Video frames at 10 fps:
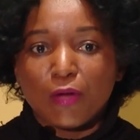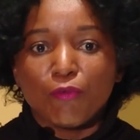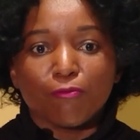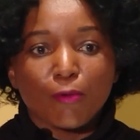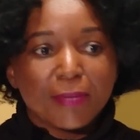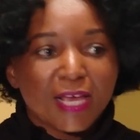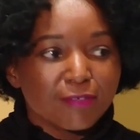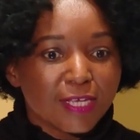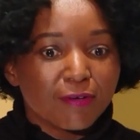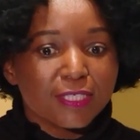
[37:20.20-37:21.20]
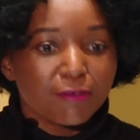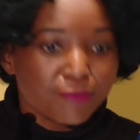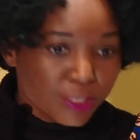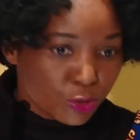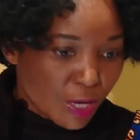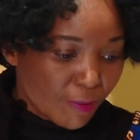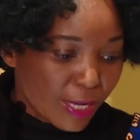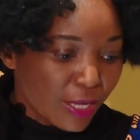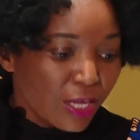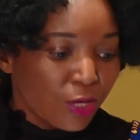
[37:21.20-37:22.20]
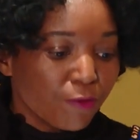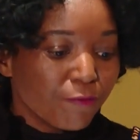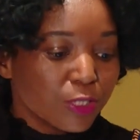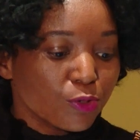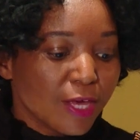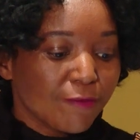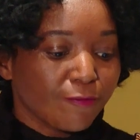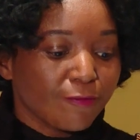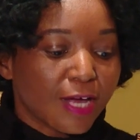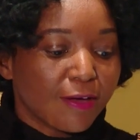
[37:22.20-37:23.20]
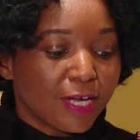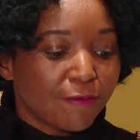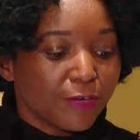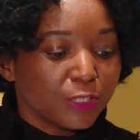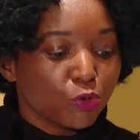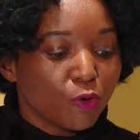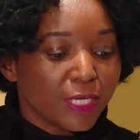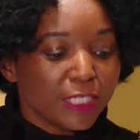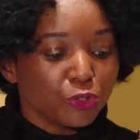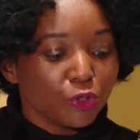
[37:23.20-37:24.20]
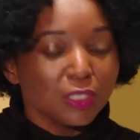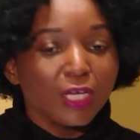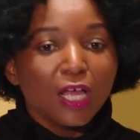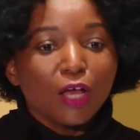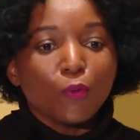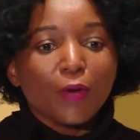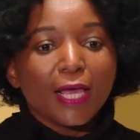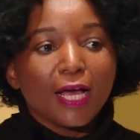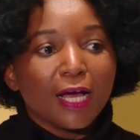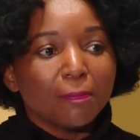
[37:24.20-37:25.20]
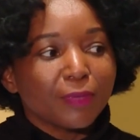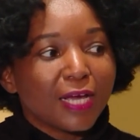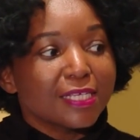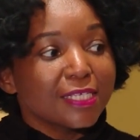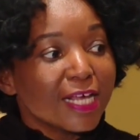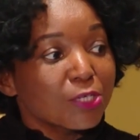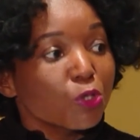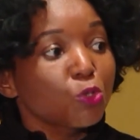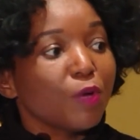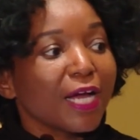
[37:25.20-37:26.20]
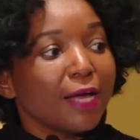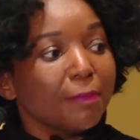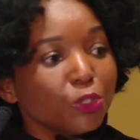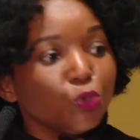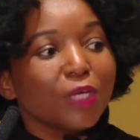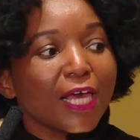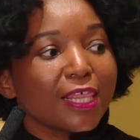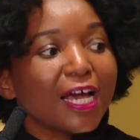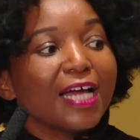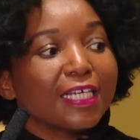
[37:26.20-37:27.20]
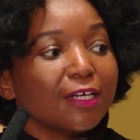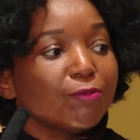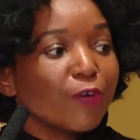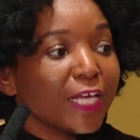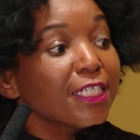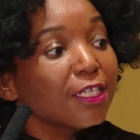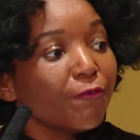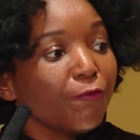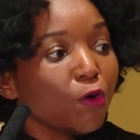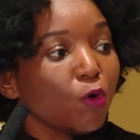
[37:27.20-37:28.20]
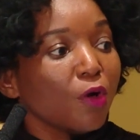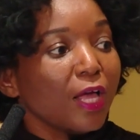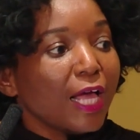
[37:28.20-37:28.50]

we've mobilized ourselves into our Universal Health Coverage Coalition, where as CSOs we are coming together and advocating for